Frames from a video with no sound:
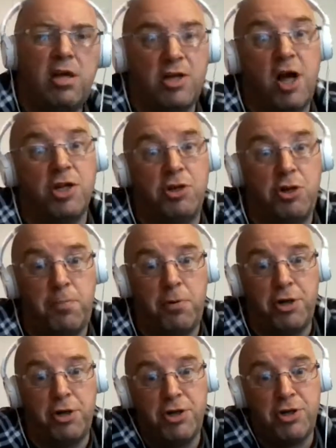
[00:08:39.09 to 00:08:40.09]
Plus,
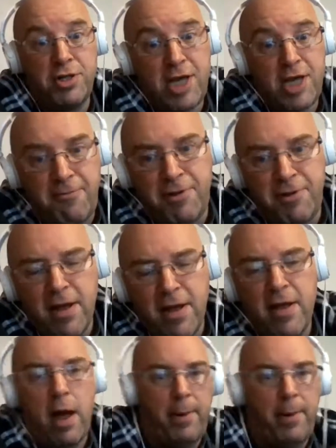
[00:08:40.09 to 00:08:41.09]
I do apologise there
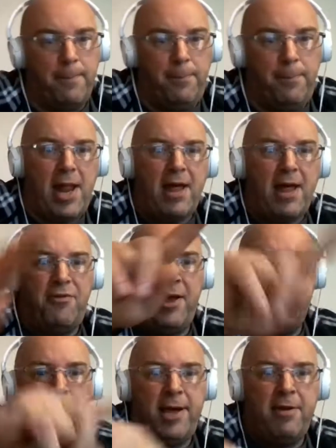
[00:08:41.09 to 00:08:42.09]
for a big
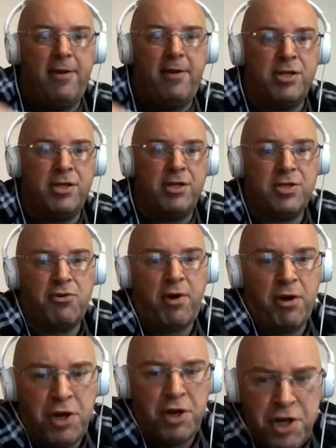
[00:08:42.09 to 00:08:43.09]
black thing appeared in front of my
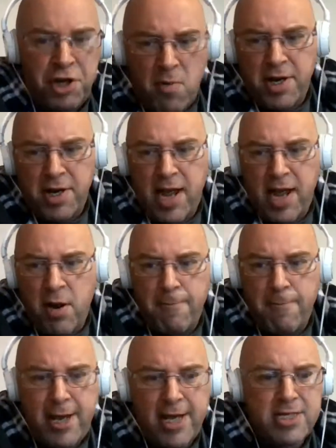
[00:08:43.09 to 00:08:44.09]
screen. I've got no idea
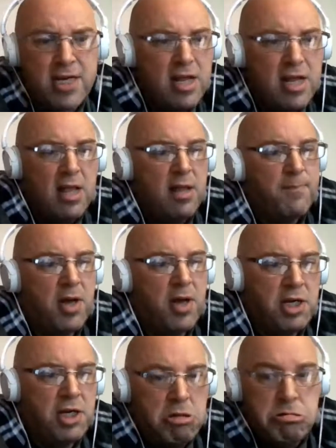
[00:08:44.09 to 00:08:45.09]
how it appeared,
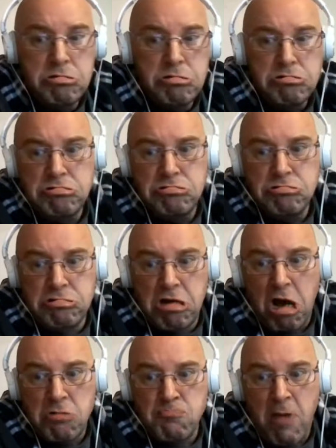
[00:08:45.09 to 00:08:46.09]
but,
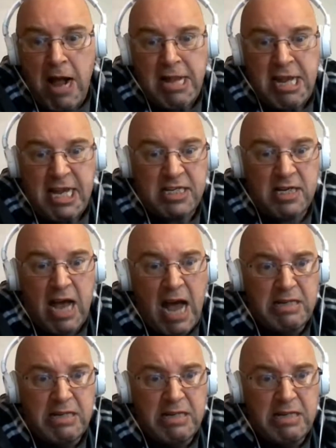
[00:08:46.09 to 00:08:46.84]
ooh, God, madness.